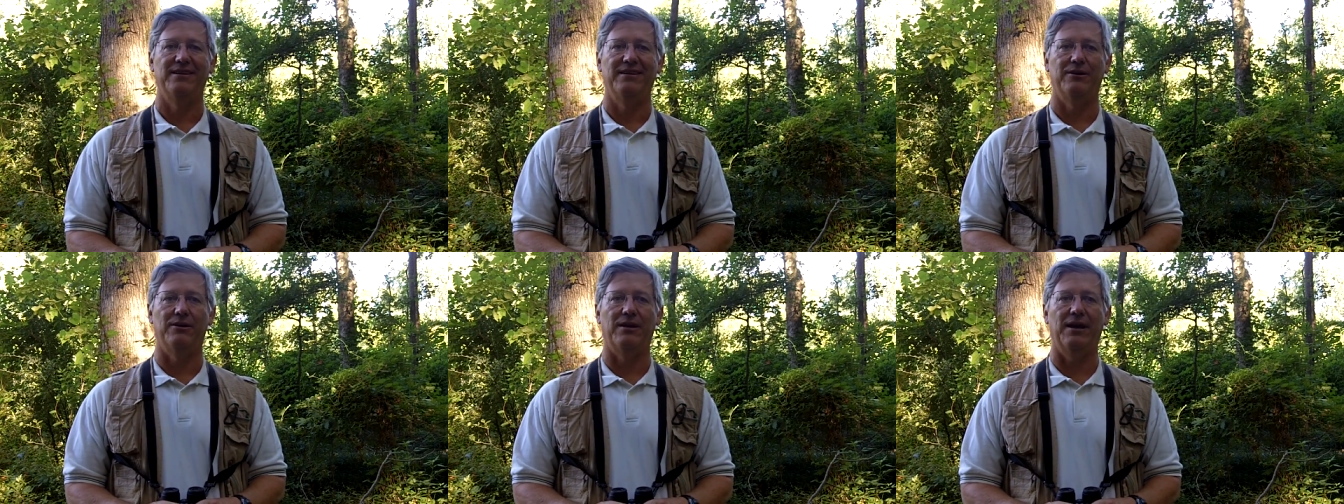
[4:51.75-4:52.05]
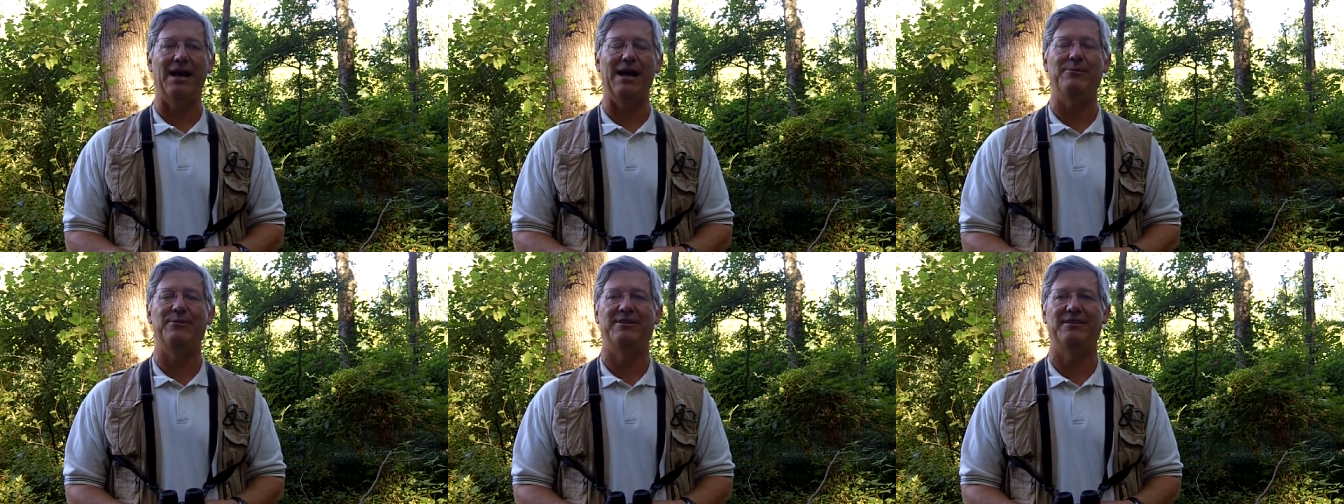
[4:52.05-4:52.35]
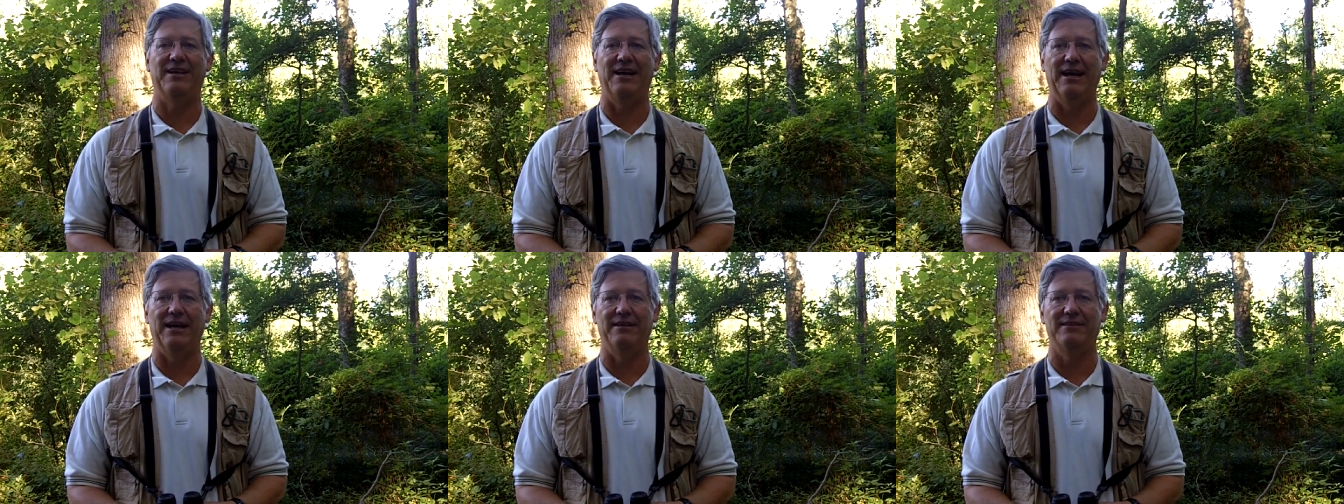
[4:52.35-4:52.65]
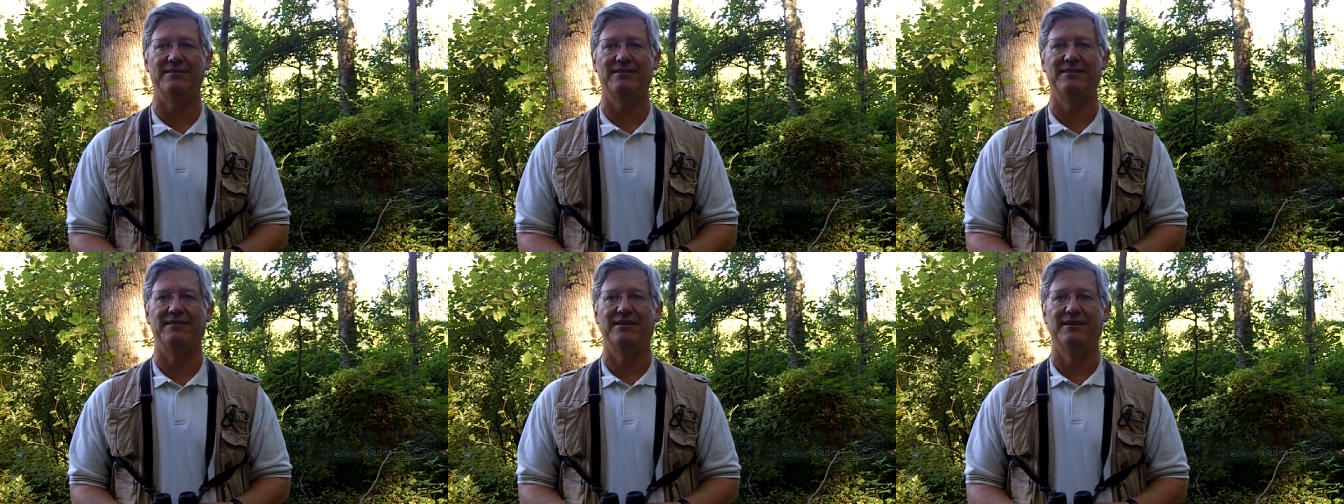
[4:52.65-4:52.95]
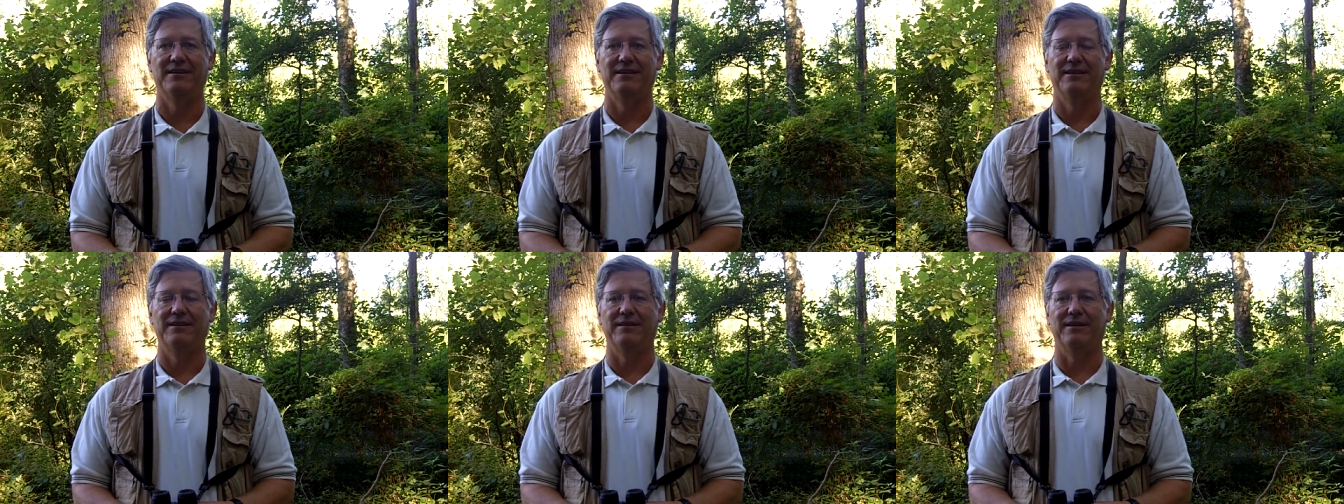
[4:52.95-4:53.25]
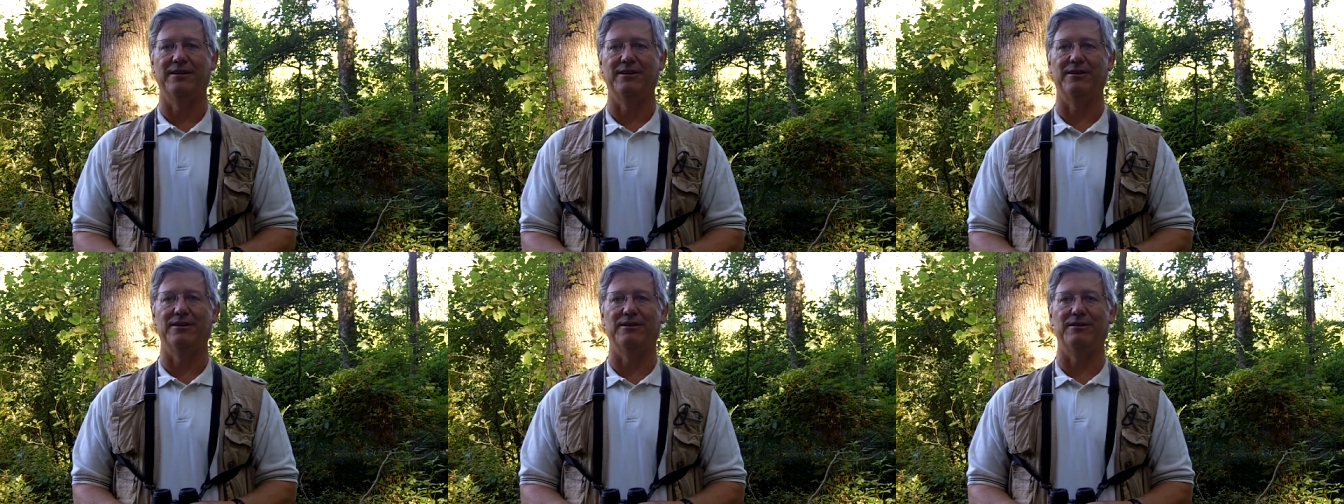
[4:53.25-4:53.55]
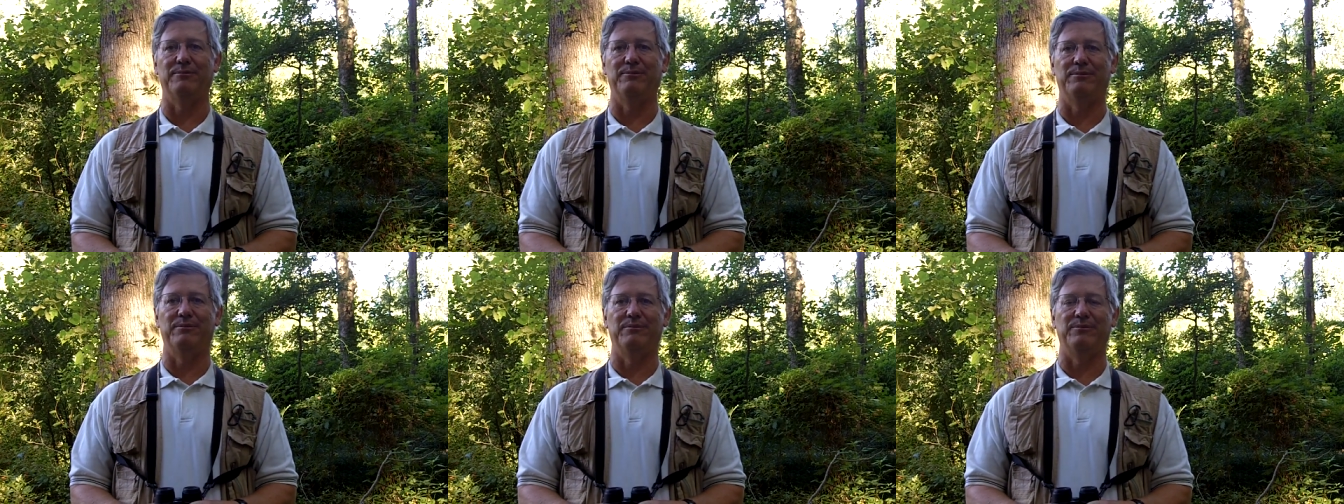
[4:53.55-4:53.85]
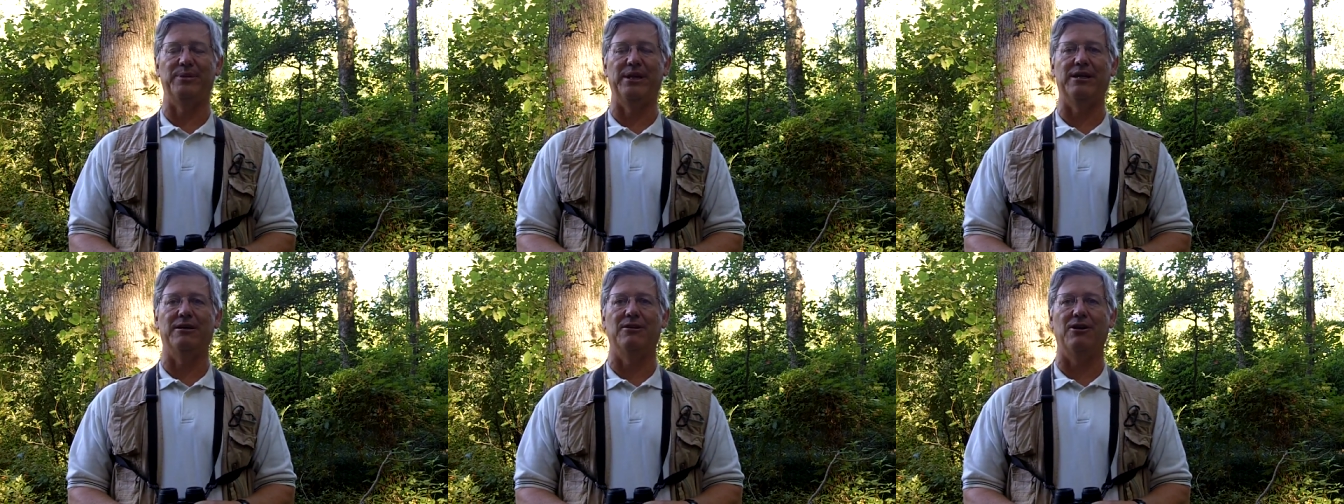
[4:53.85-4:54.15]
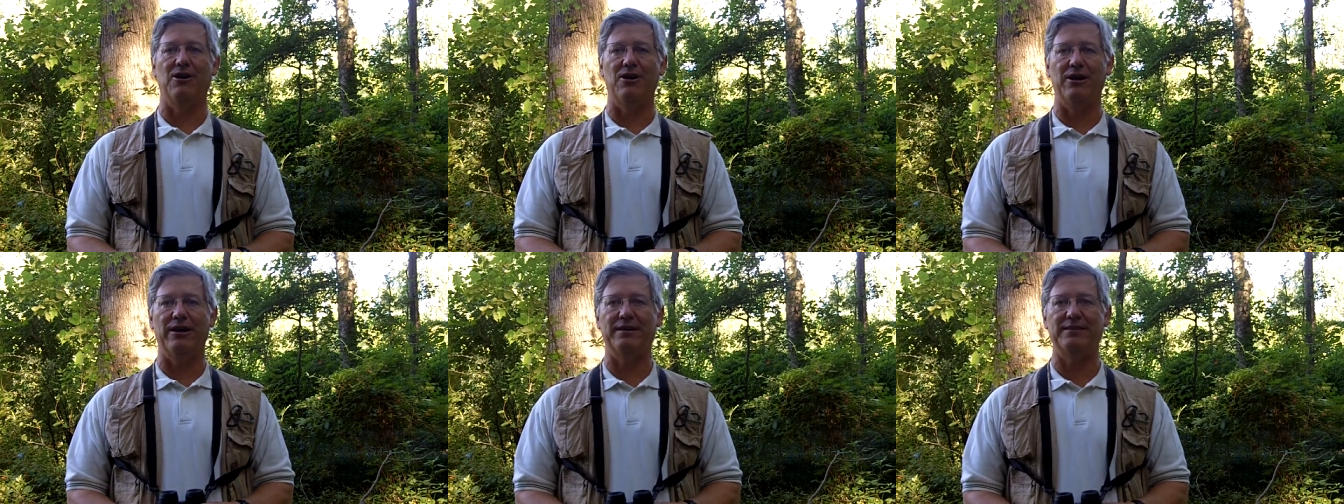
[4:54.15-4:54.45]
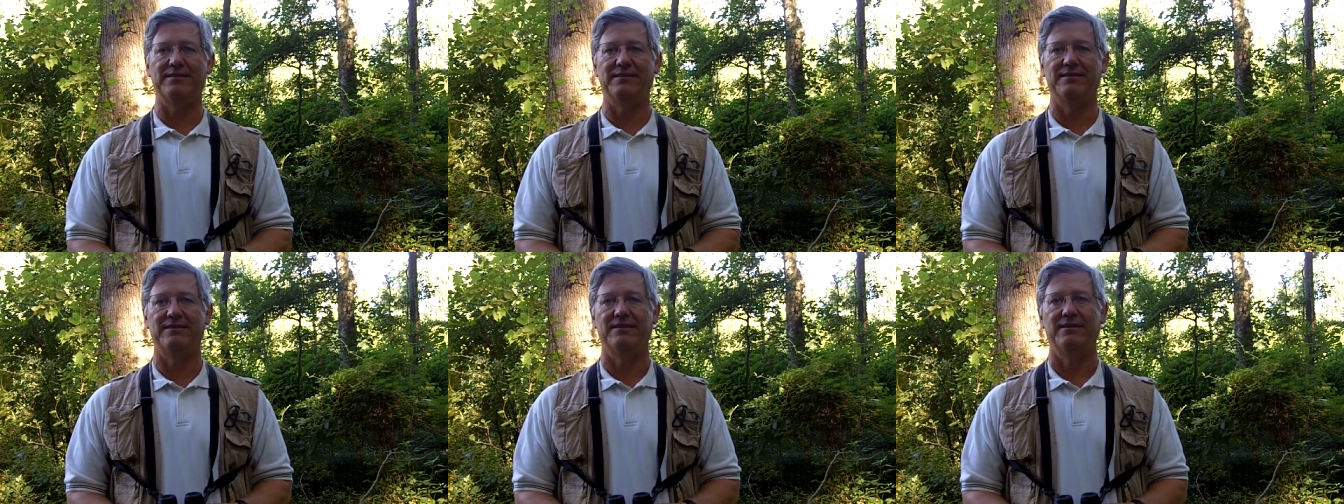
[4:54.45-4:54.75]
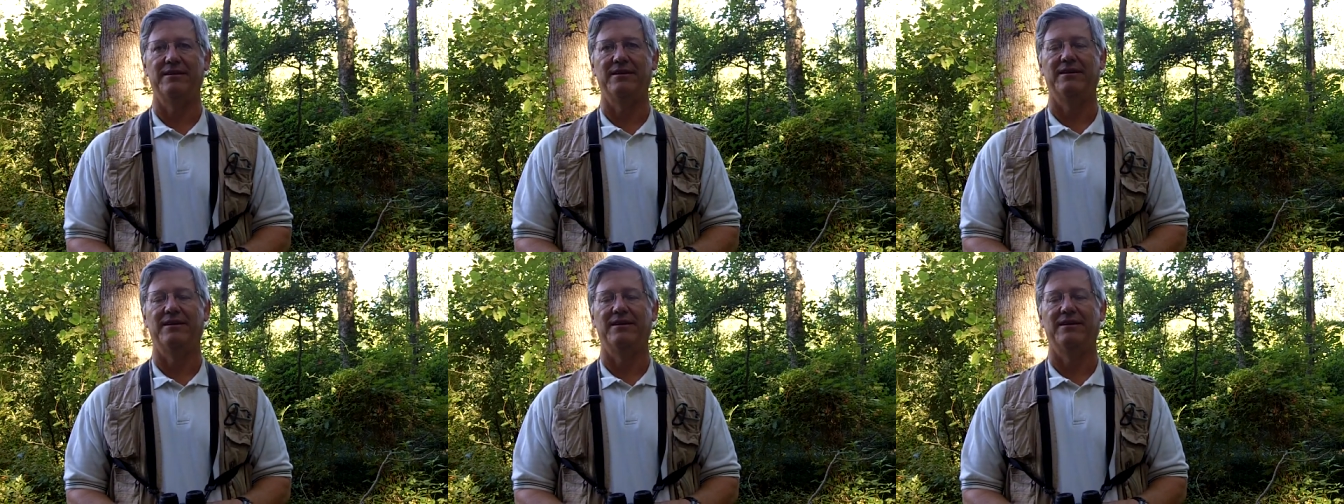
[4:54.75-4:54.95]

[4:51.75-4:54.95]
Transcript: or habitats that are being lost,